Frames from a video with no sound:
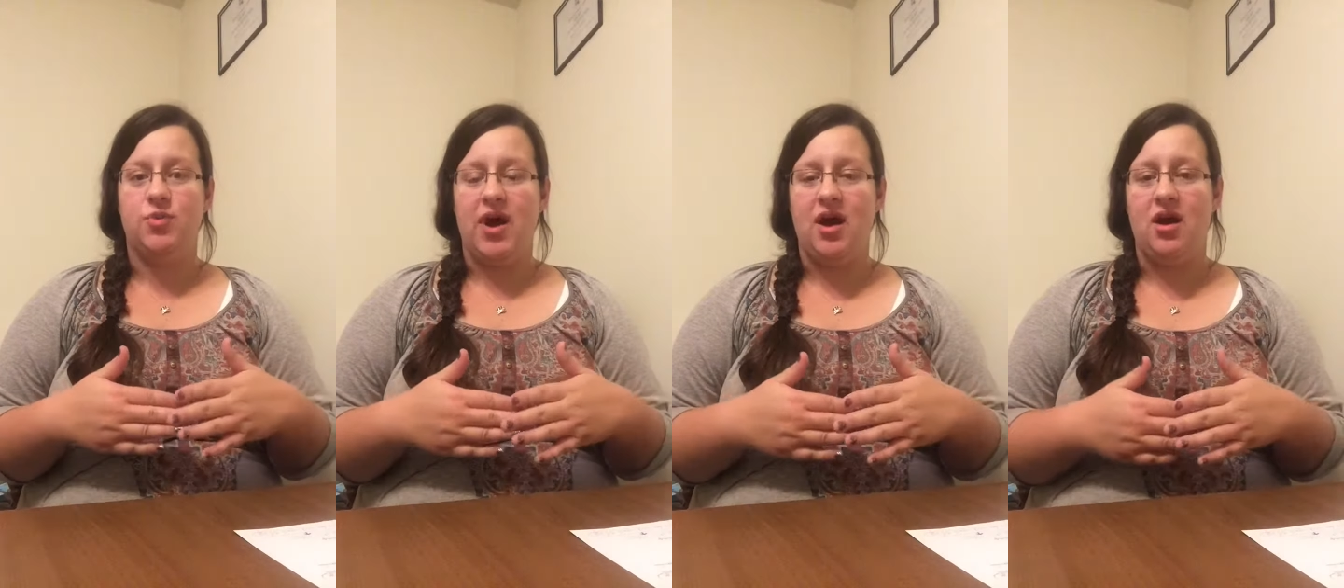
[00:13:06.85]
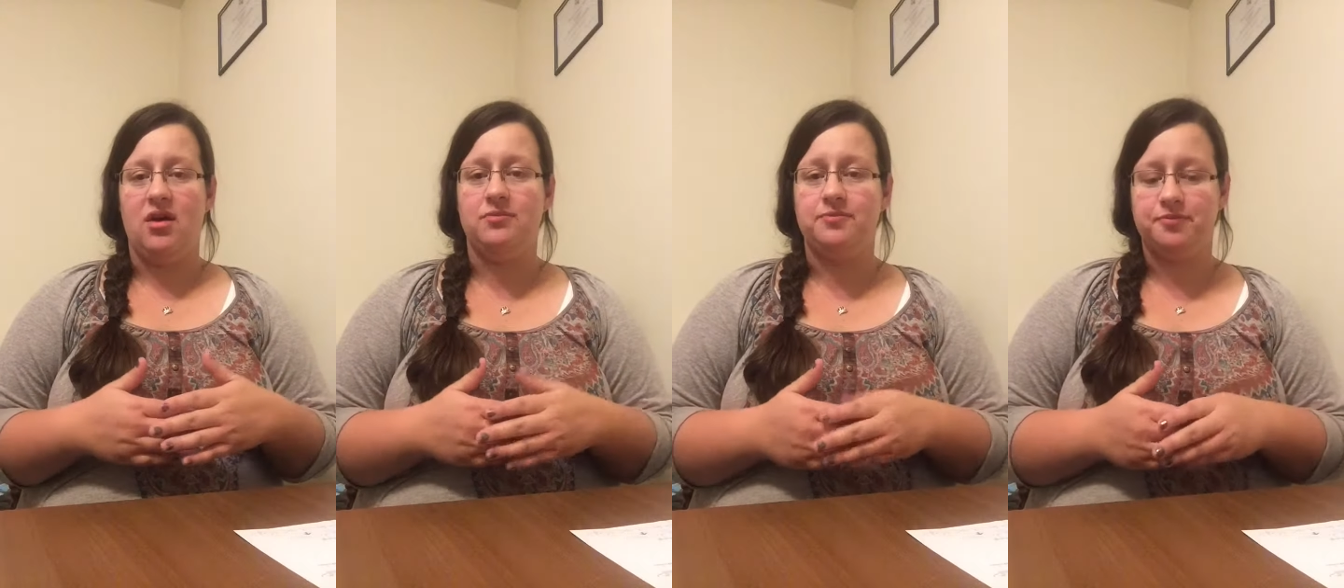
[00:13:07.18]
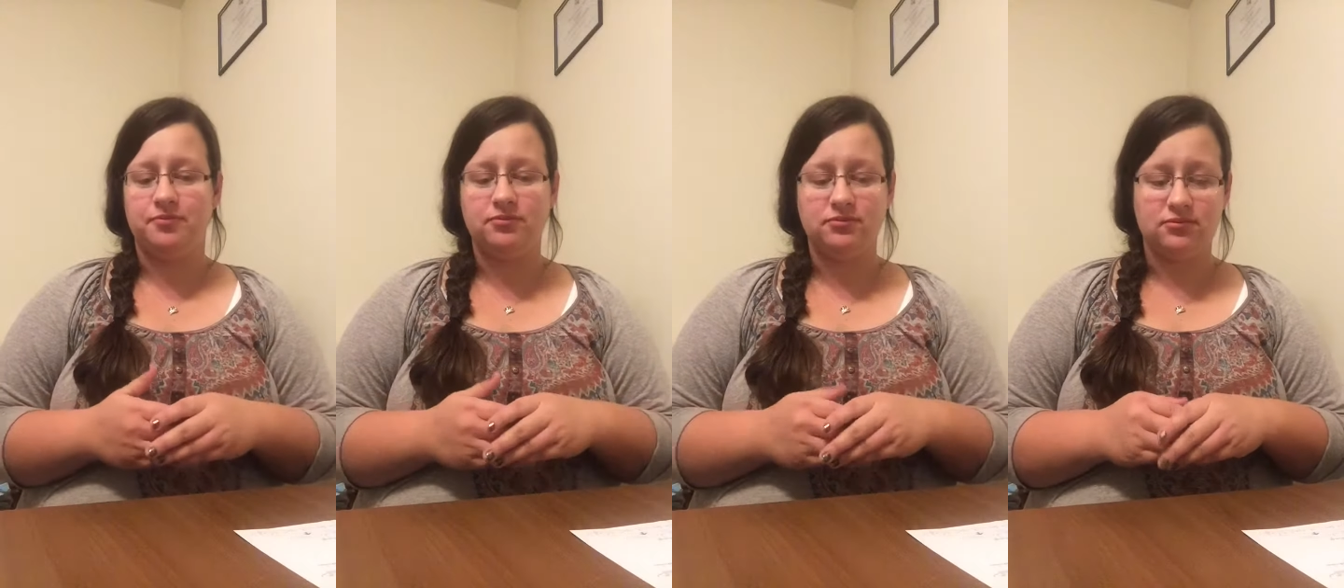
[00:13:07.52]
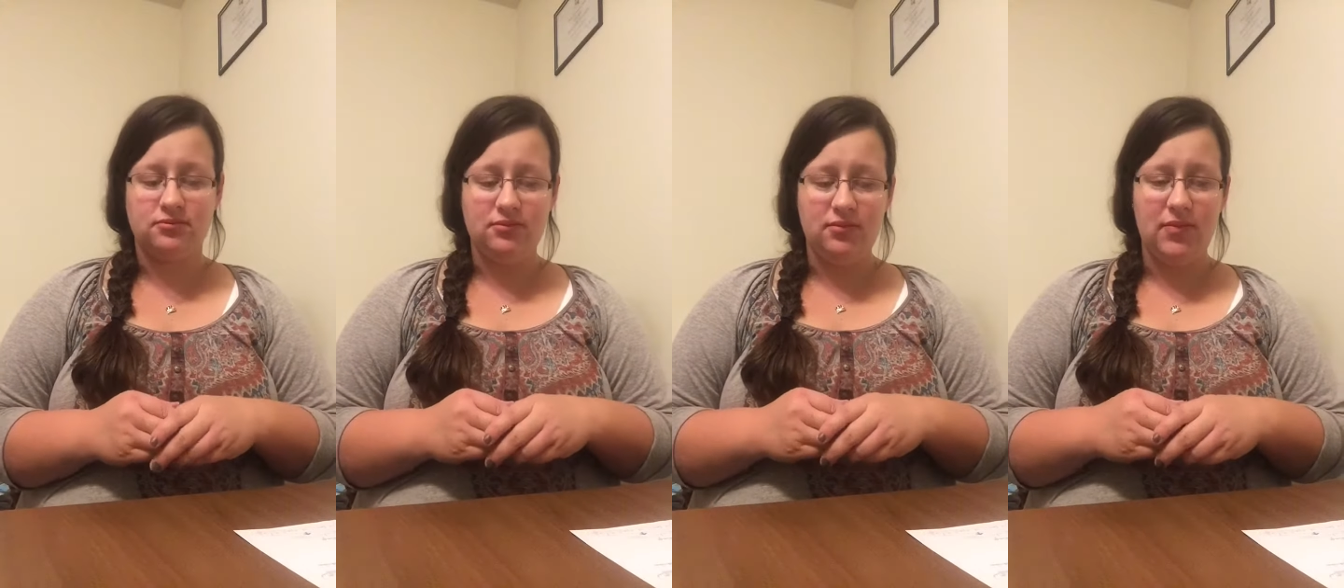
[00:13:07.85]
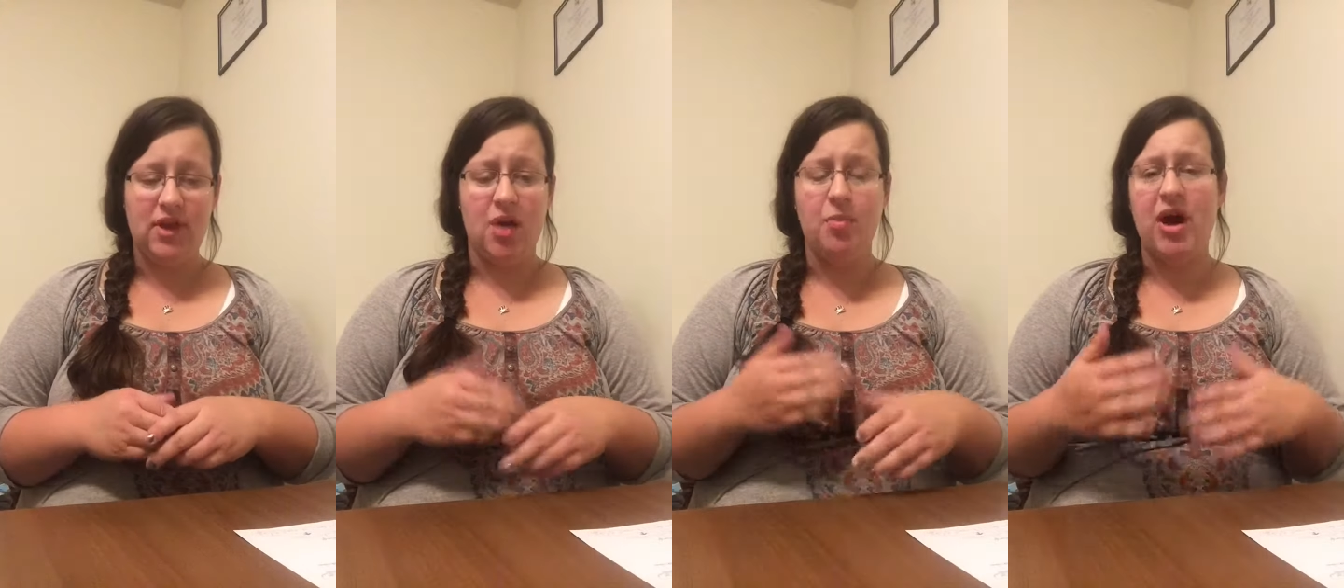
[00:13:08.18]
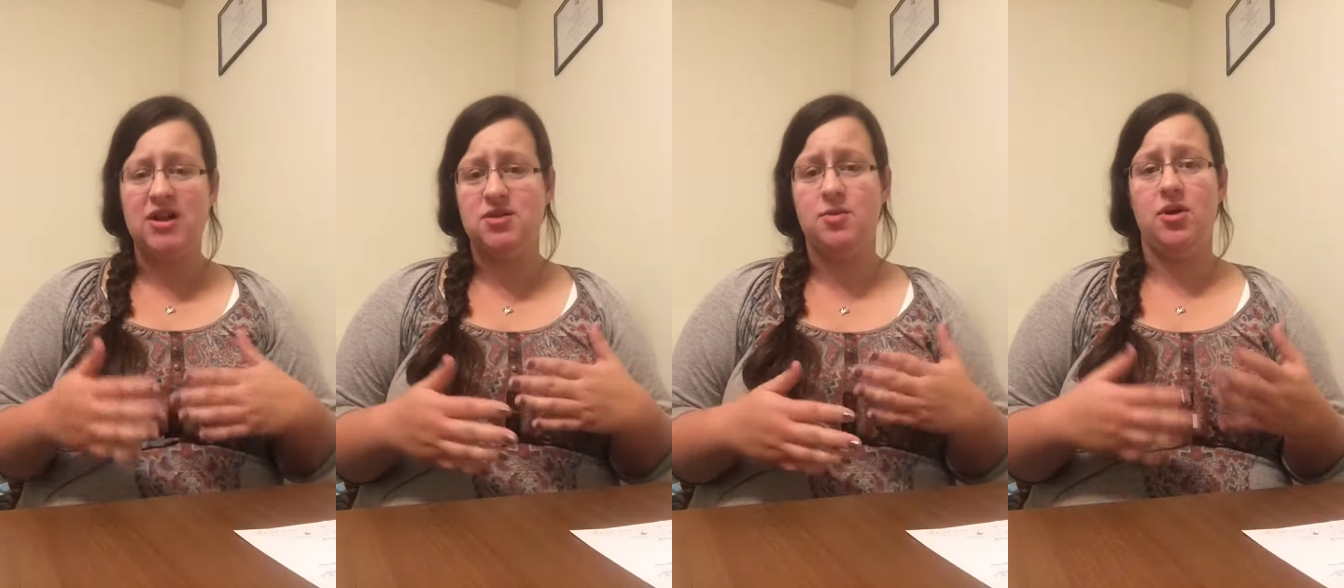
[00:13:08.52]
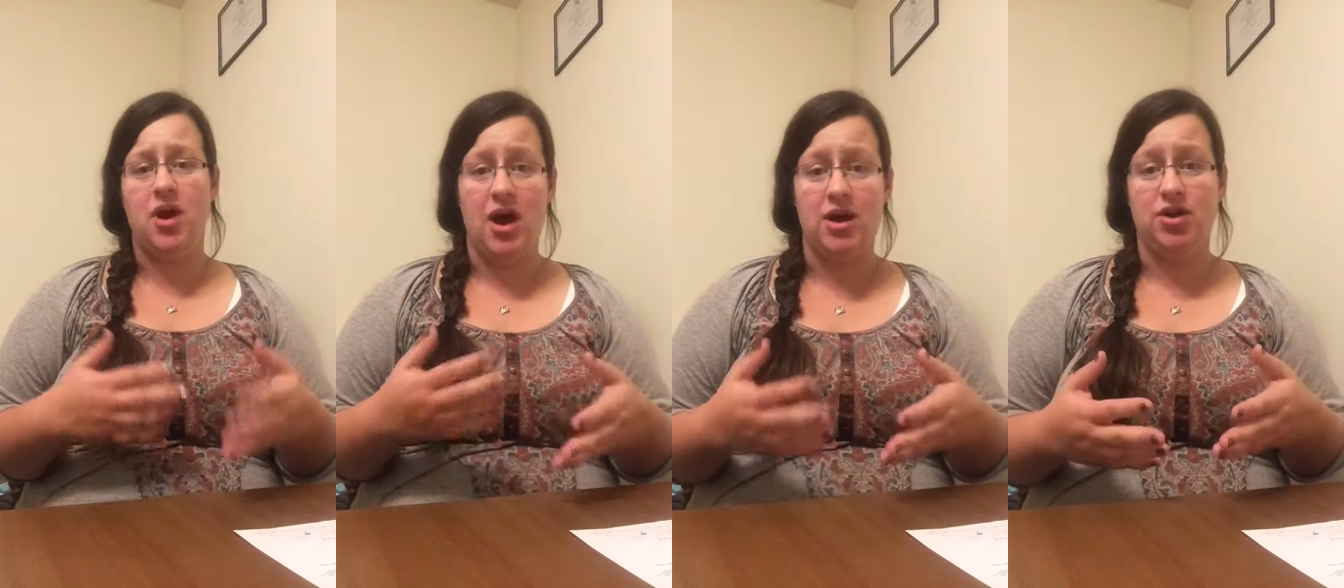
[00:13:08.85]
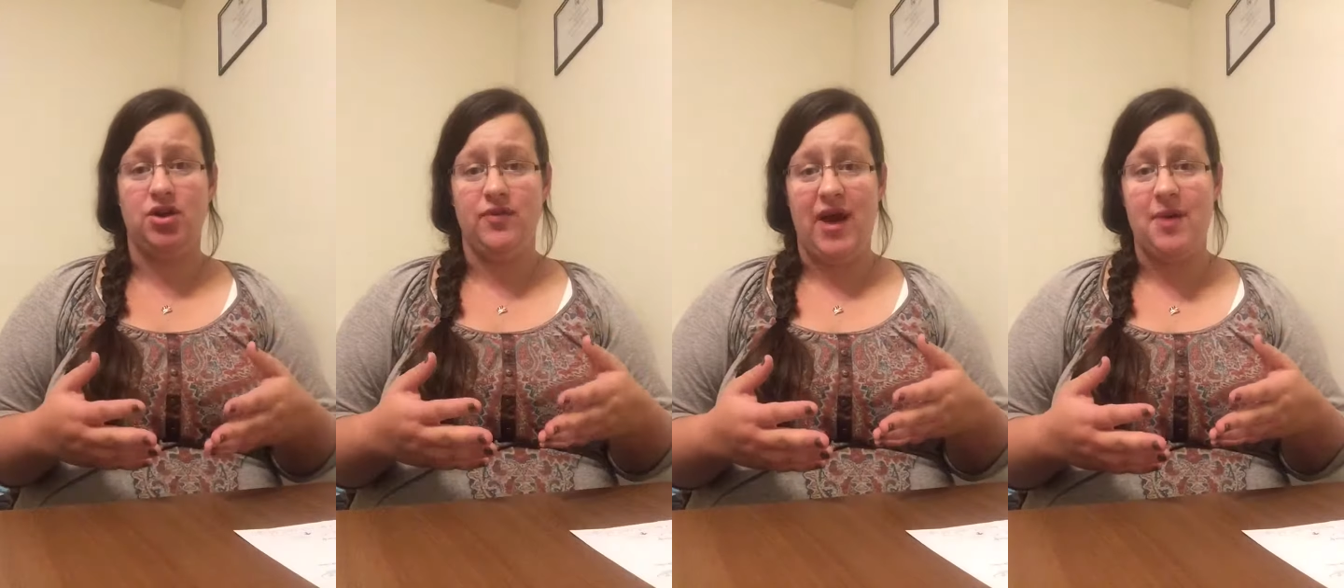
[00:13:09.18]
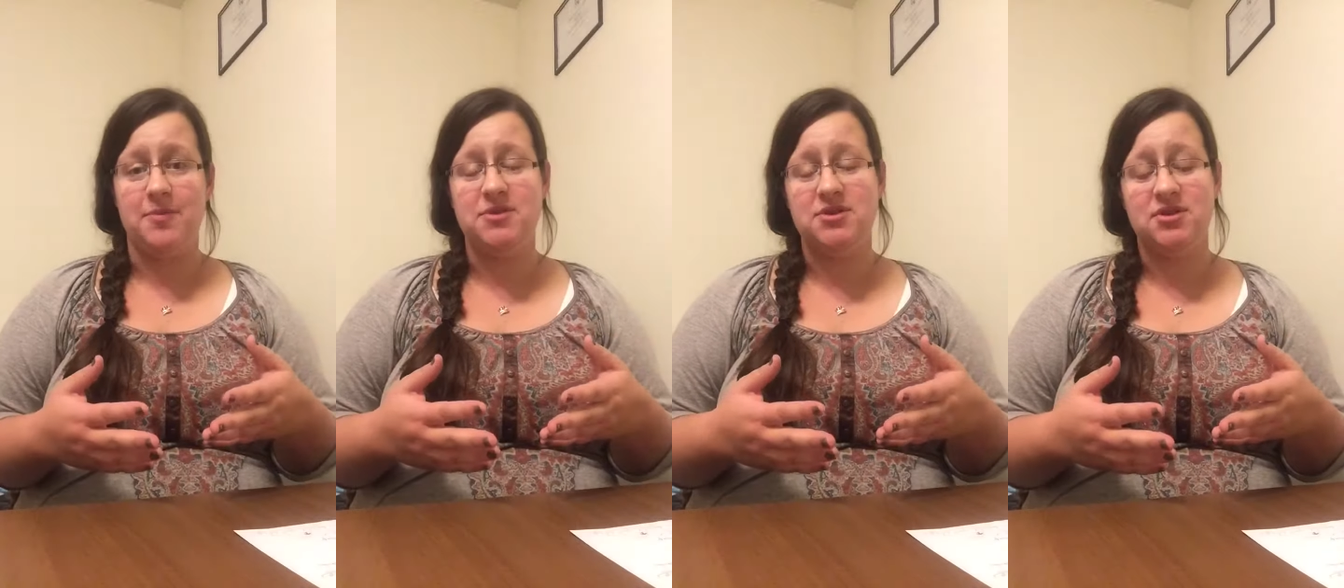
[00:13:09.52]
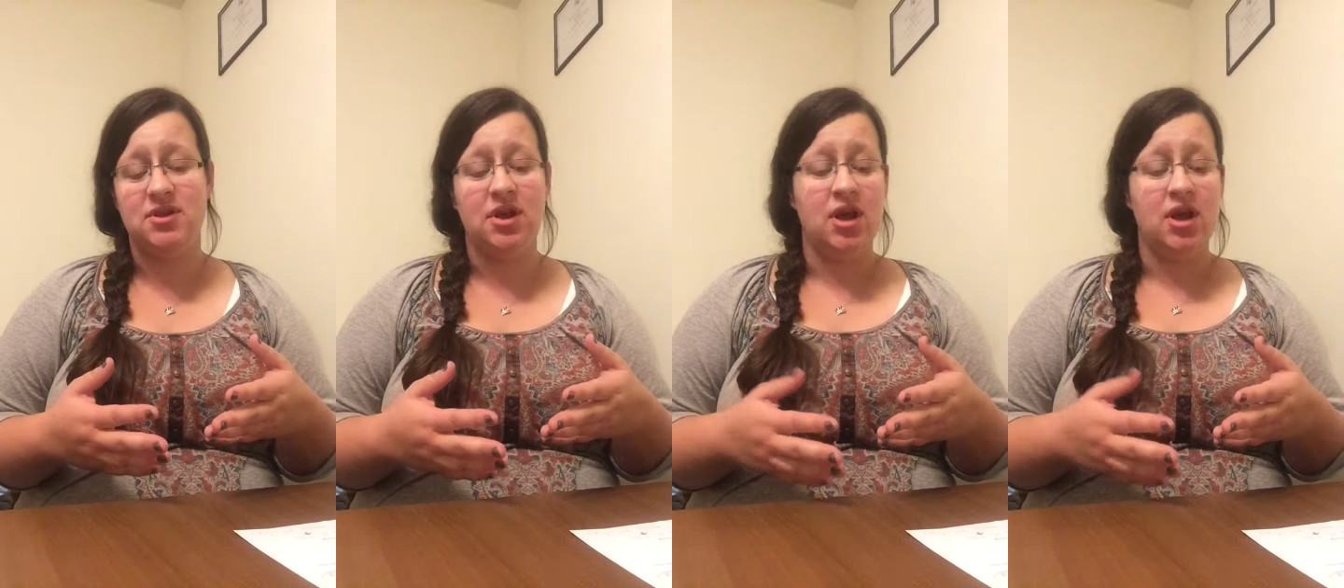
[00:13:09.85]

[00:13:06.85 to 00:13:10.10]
wear possible on your wraps.